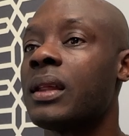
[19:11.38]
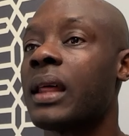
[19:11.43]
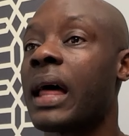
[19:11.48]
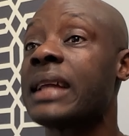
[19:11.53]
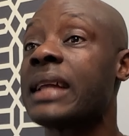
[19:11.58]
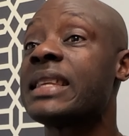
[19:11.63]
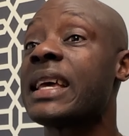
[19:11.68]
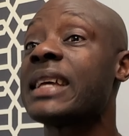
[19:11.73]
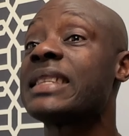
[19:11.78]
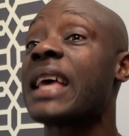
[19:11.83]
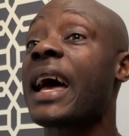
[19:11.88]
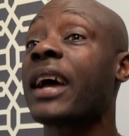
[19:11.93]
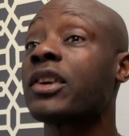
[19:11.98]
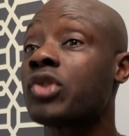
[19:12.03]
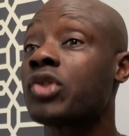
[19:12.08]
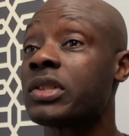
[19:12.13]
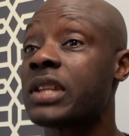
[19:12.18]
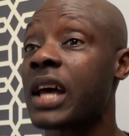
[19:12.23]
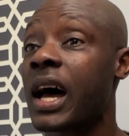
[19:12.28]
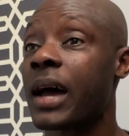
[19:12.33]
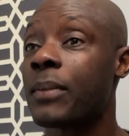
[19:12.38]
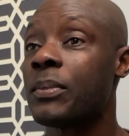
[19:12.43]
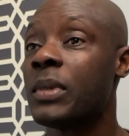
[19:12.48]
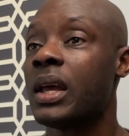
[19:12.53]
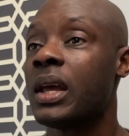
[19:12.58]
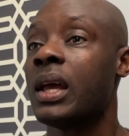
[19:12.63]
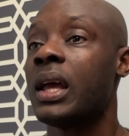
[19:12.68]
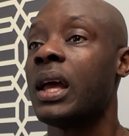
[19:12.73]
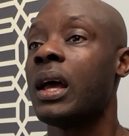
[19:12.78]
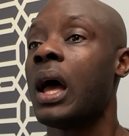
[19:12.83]
That takes extra time.
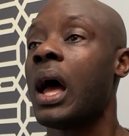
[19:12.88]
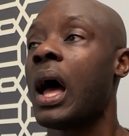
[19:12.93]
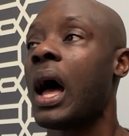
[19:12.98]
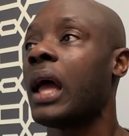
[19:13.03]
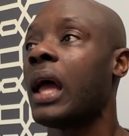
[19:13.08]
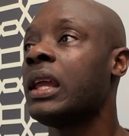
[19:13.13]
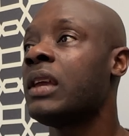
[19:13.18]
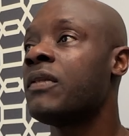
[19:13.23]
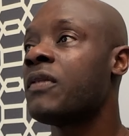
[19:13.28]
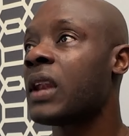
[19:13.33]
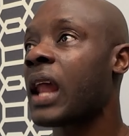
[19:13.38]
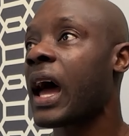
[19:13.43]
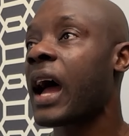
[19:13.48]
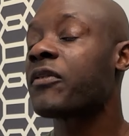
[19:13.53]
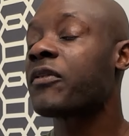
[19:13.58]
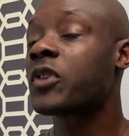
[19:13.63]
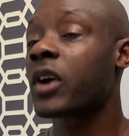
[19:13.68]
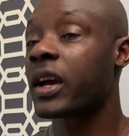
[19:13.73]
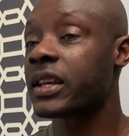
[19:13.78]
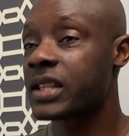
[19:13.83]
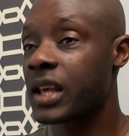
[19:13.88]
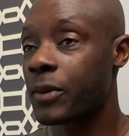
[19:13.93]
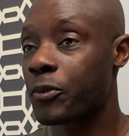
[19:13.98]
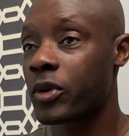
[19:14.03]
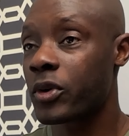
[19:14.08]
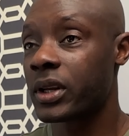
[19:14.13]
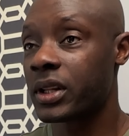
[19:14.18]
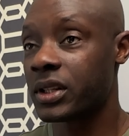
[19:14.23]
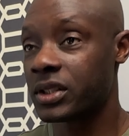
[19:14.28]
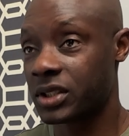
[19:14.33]
Extra time. Even after I
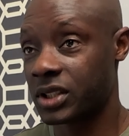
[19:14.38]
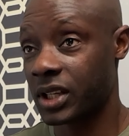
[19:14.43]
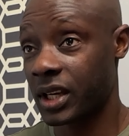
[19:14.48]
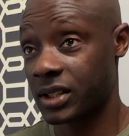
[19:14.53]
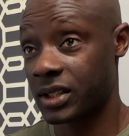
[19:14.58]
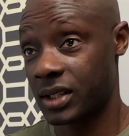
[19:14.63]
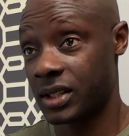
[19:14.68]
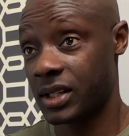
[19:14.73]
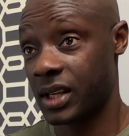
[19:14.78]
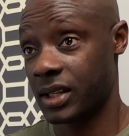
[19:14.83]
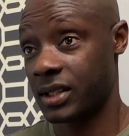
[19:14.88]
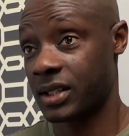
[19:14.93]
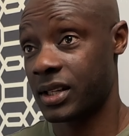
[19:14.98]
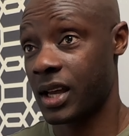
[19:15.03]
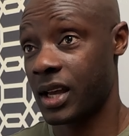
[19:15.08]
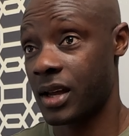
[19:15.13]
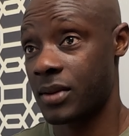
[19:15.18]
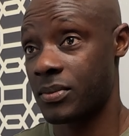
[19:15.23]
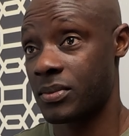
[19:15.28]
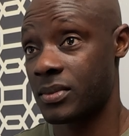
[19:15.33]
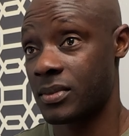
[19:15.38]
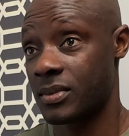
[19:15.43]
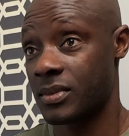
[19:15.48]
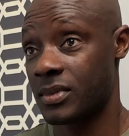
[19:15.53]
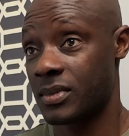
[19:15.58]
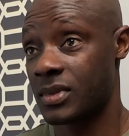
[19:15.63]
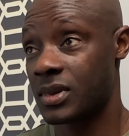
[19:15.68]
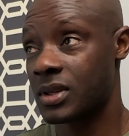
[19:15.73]
separated the checks, it takes time. Yeah.